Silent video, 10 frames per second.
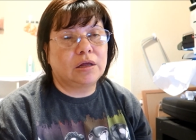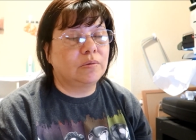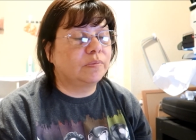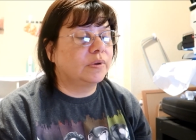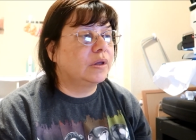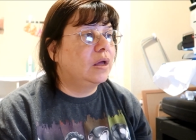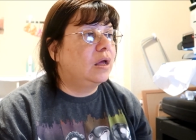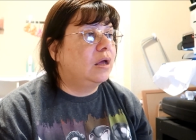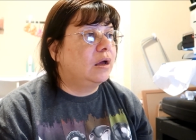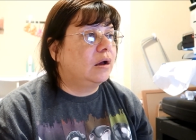help.
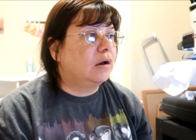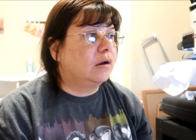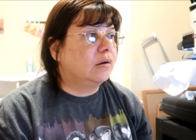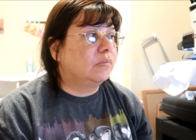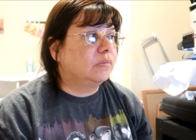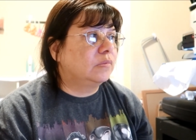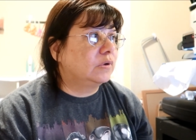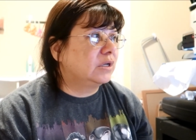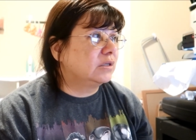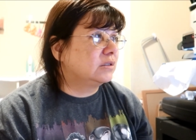
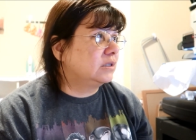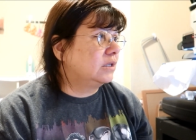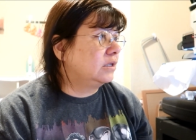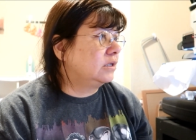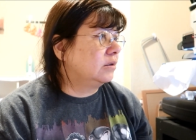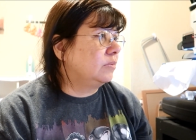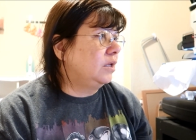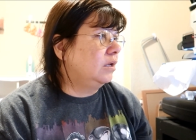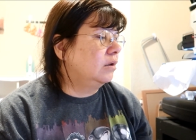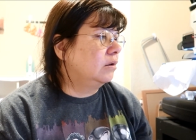What else did they tell me?